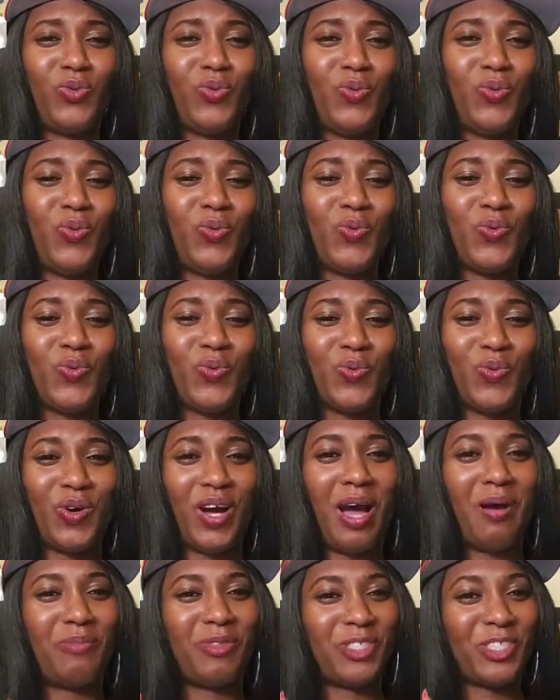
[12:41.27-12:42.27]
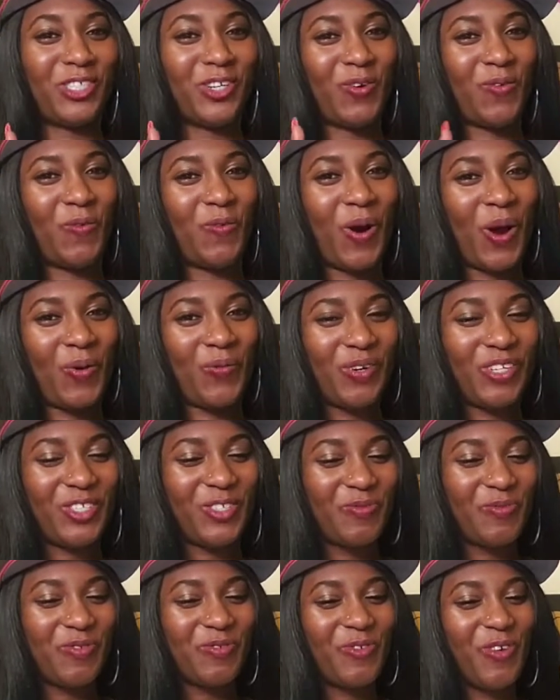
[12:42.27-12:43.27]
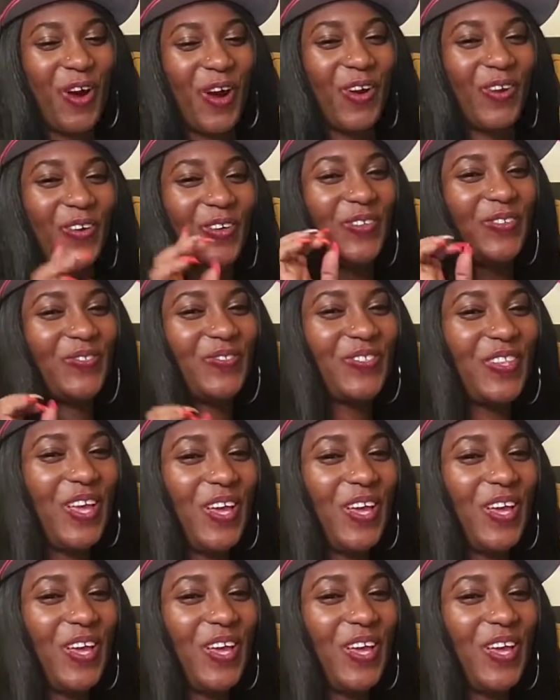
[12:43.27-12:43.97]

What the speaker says: Ooh, I'm gonna share one with you before I go.